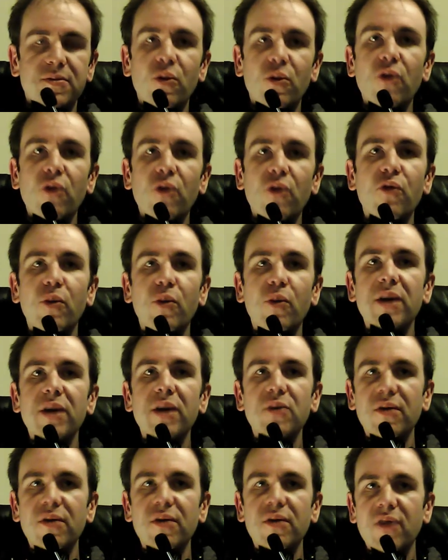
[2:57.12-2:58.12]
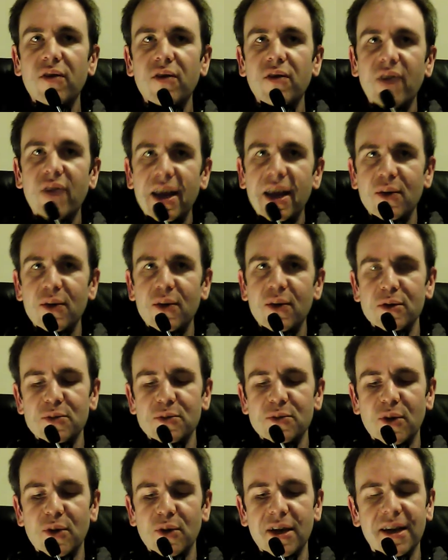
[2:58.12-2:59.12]
Worth £4.25 of
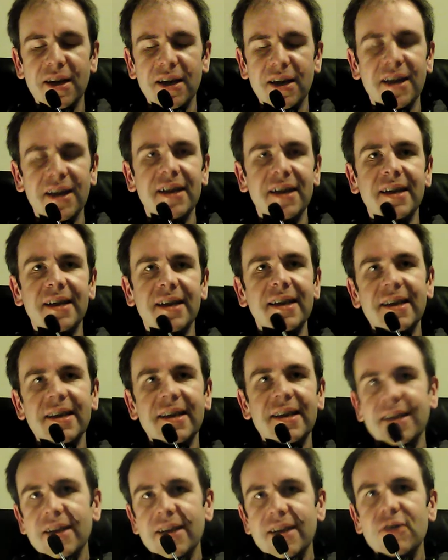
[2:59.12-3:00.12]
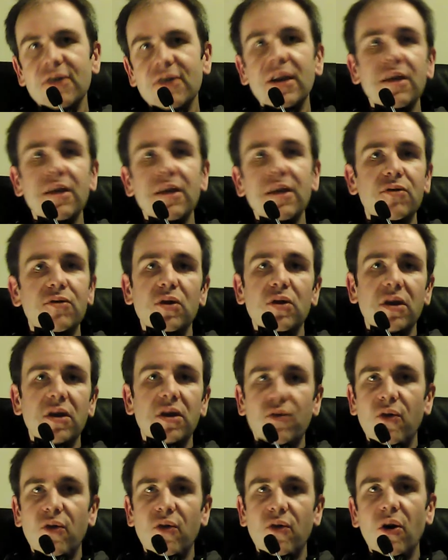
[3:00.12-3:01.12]
anyone's money. Grand Theft
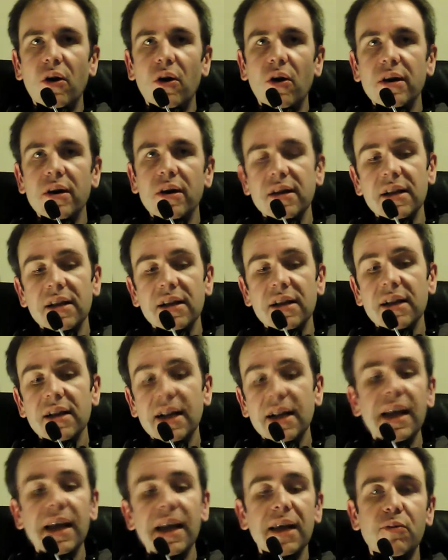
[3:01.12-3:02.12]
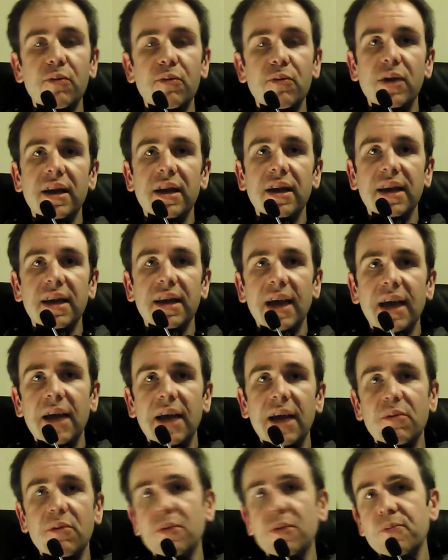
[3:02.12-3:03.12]
Auto 4, clearly a brilliant
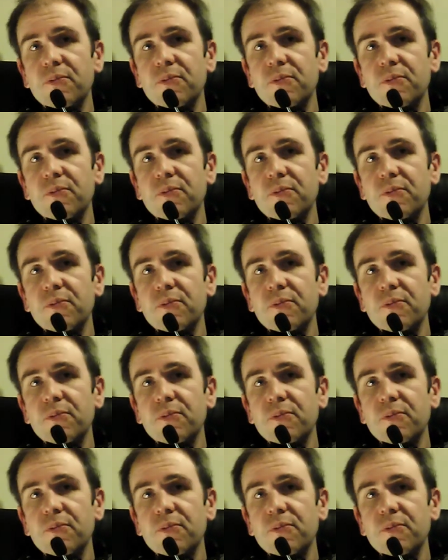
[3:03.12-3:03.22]
game.